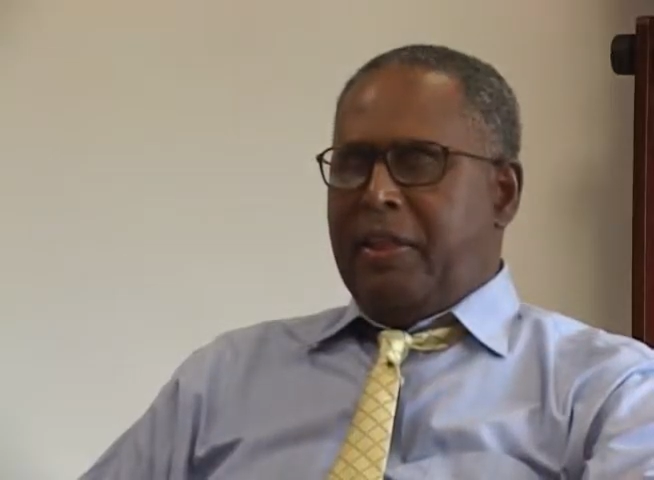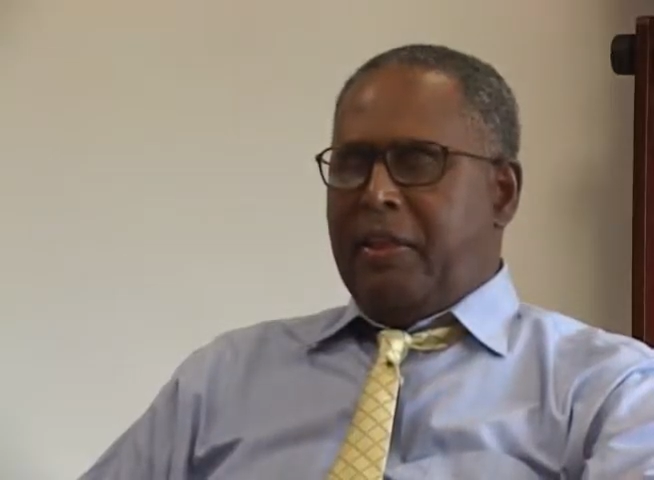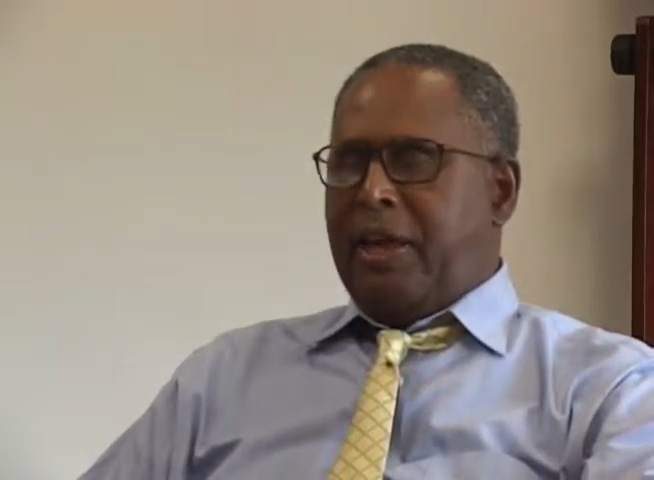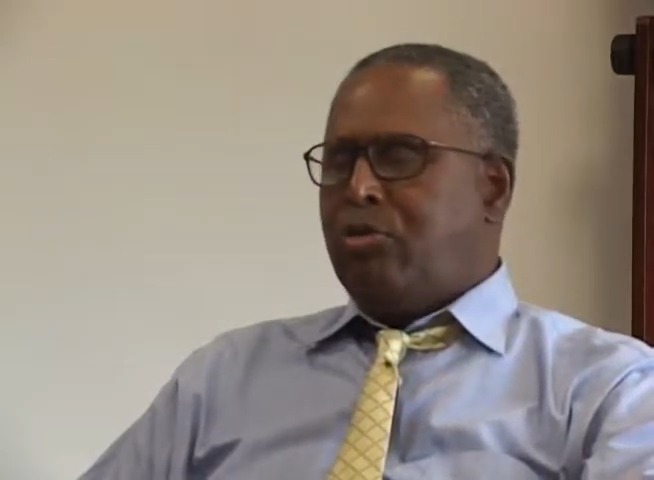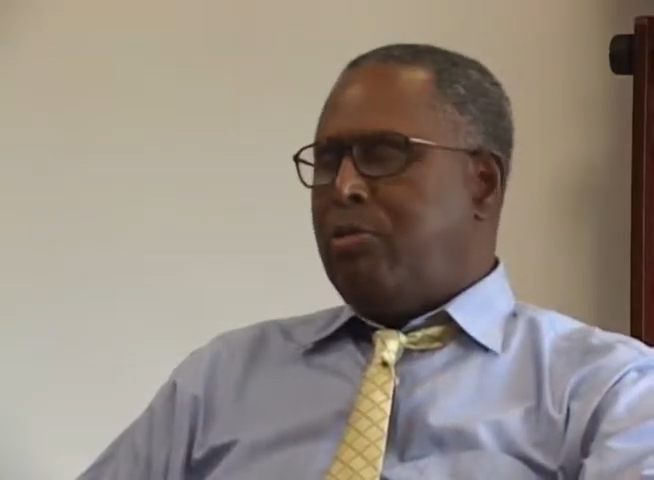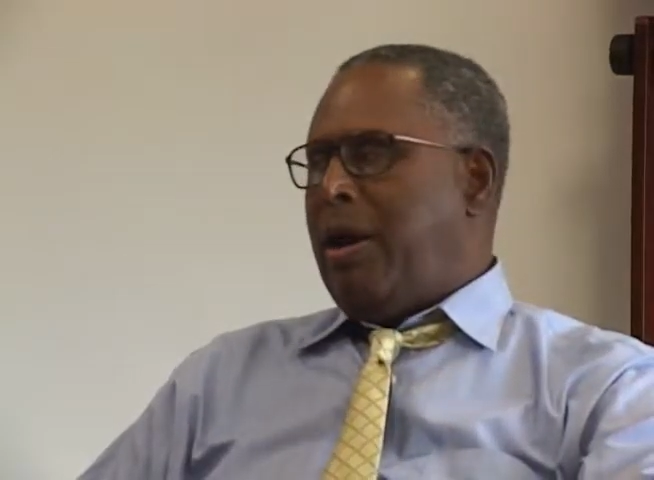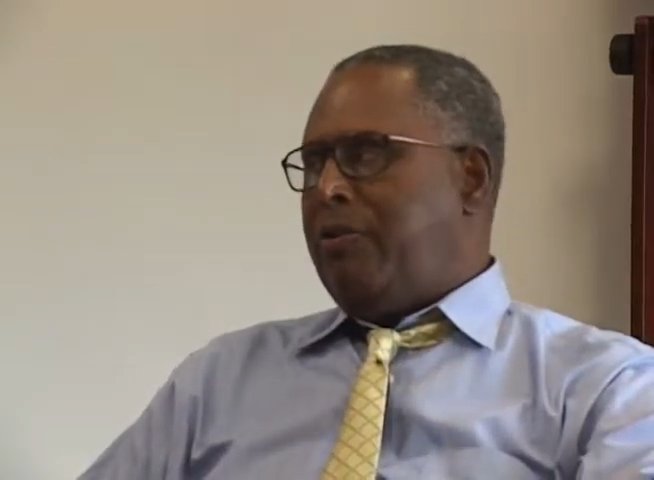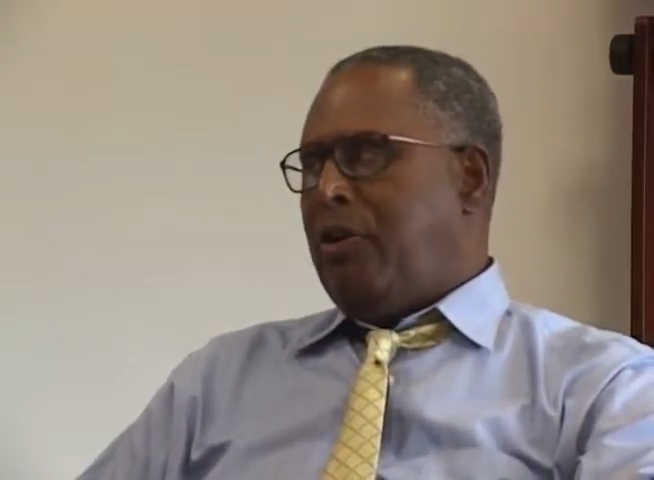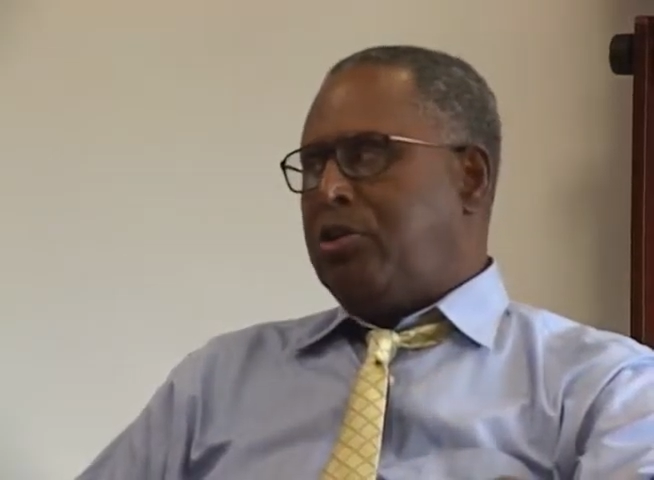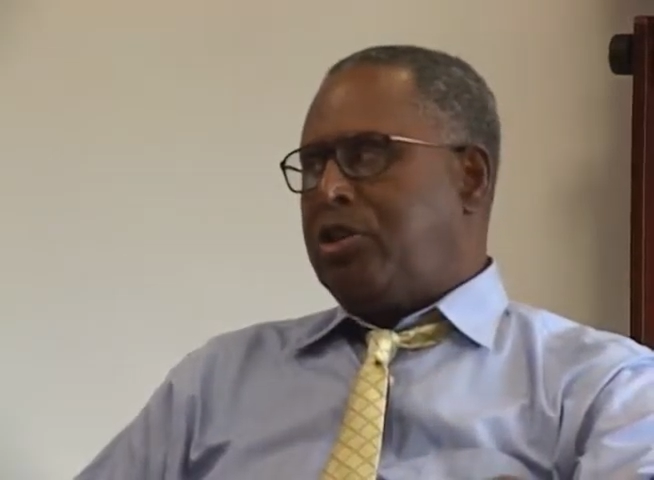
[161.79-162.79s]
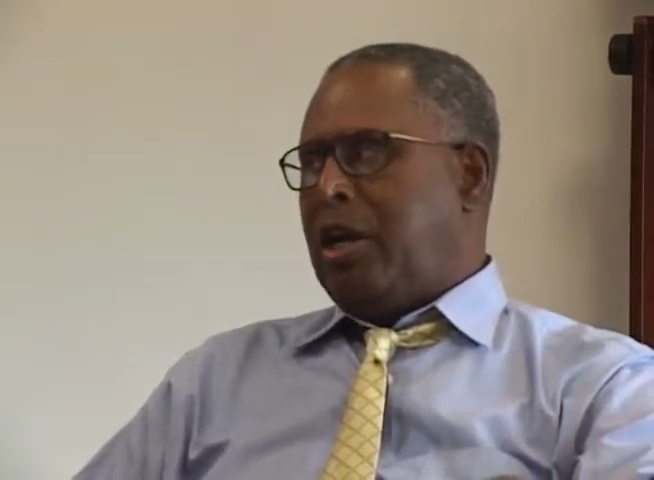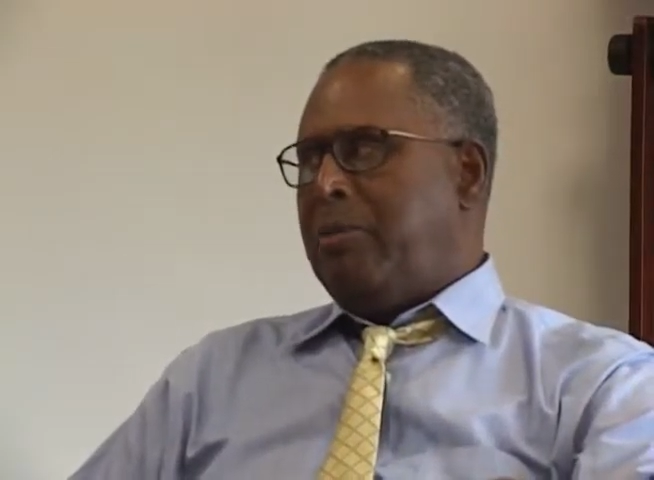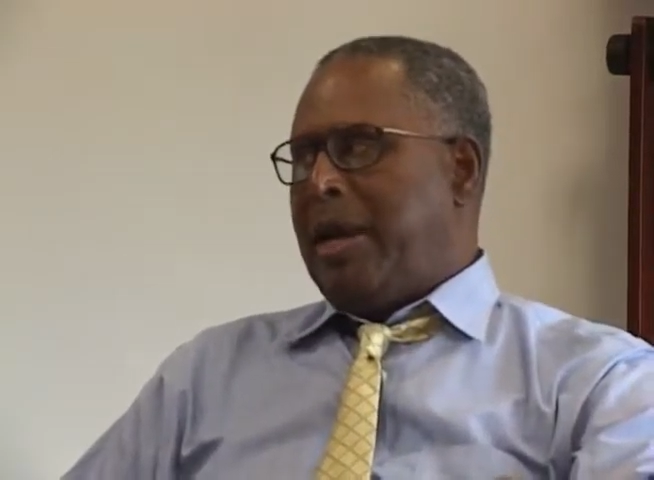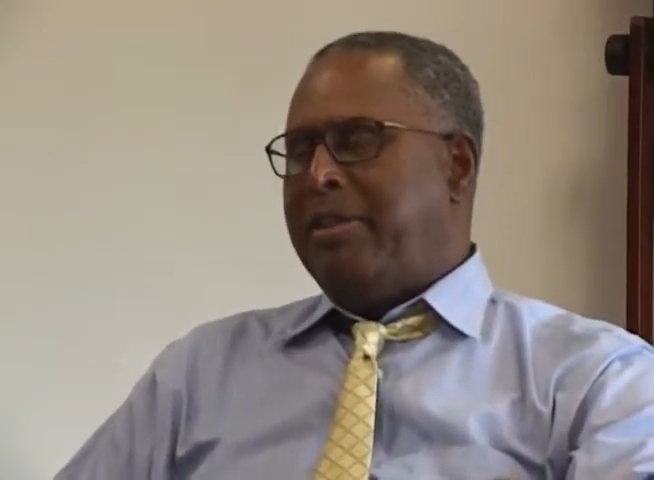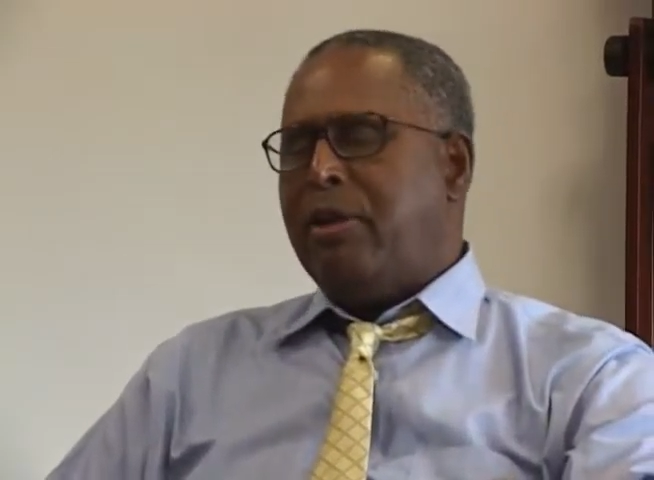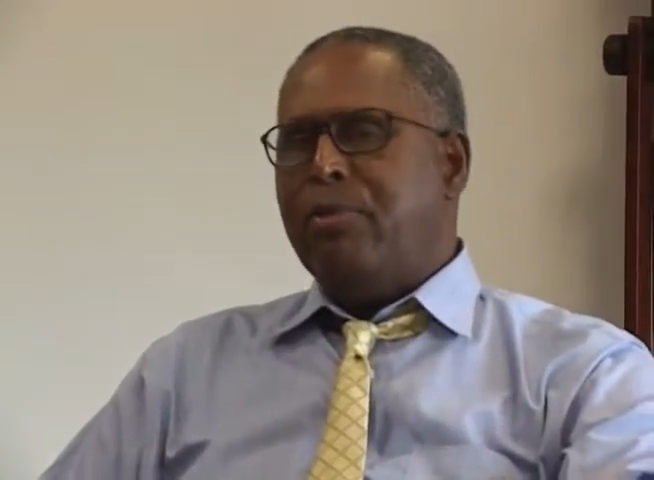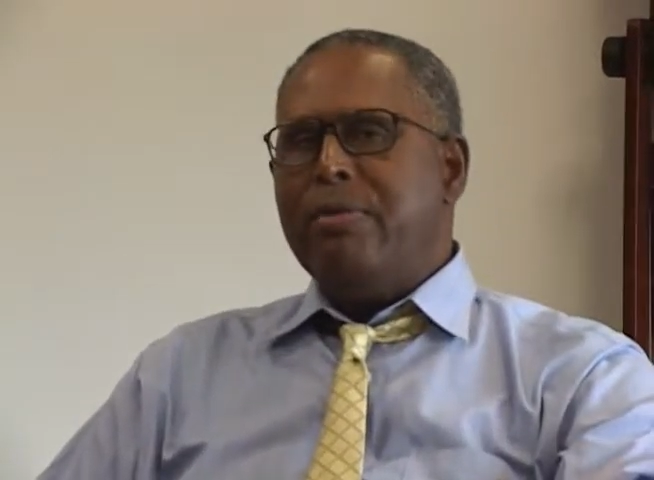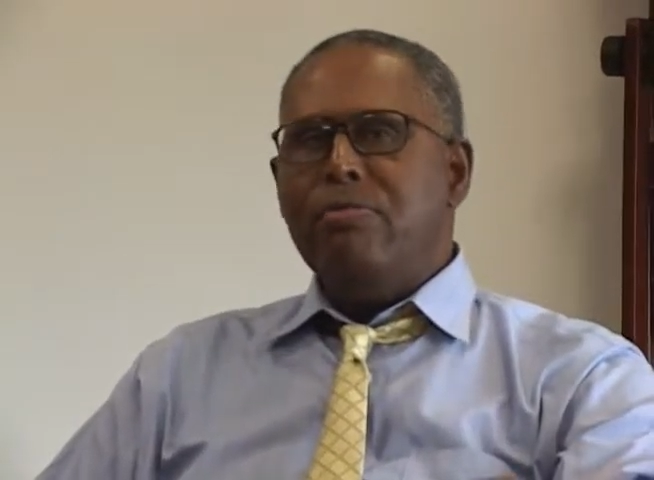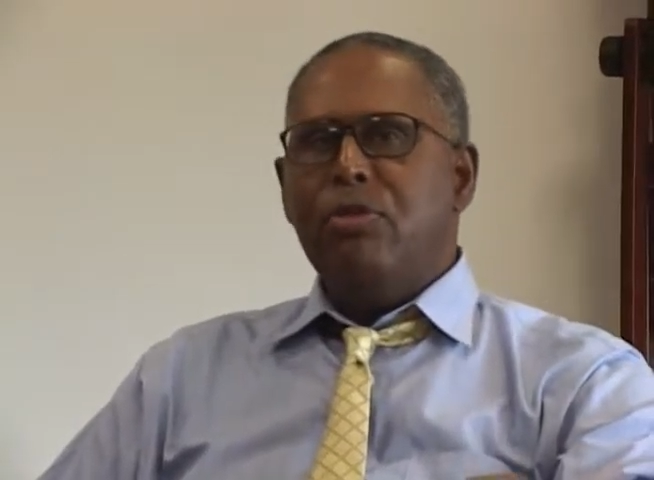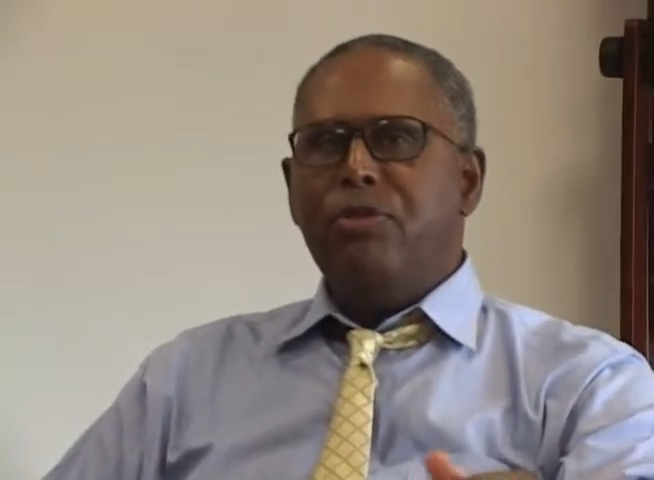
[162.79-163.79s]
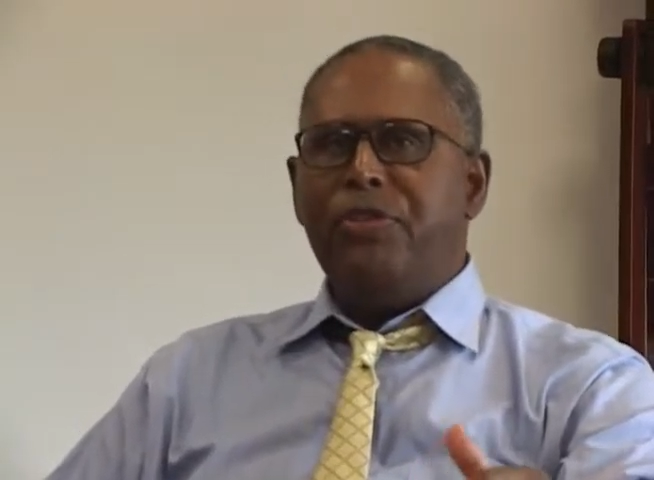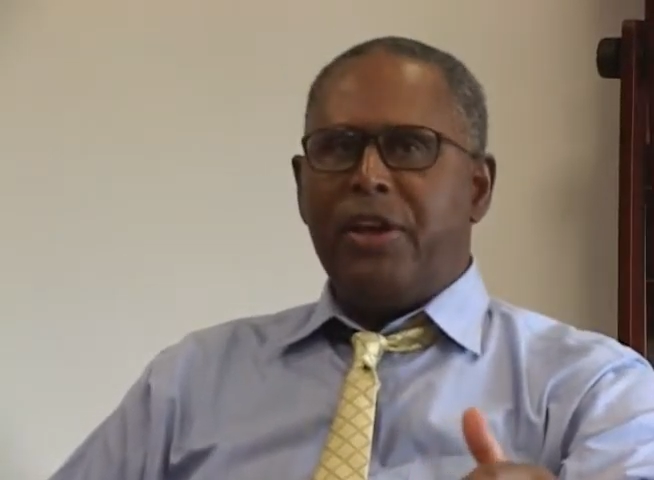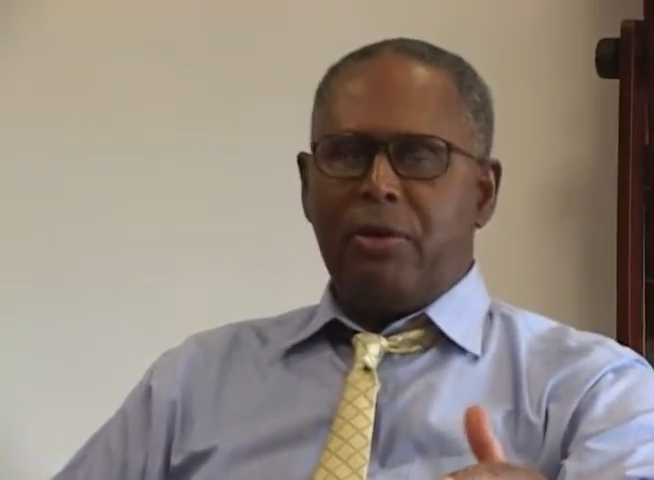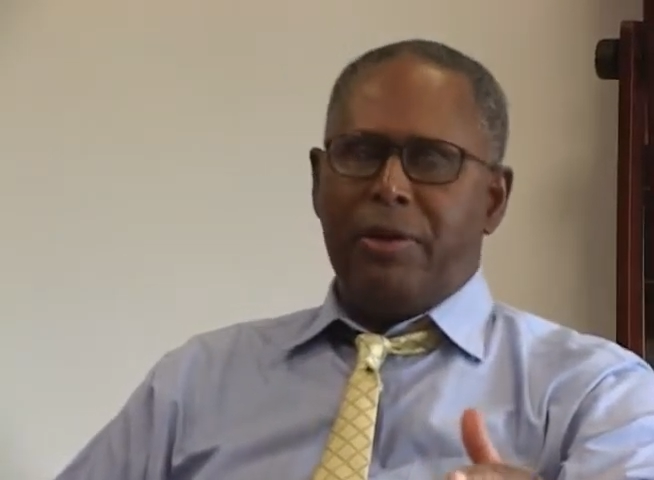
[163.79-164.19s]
That's what my folks tell me. I think we moved there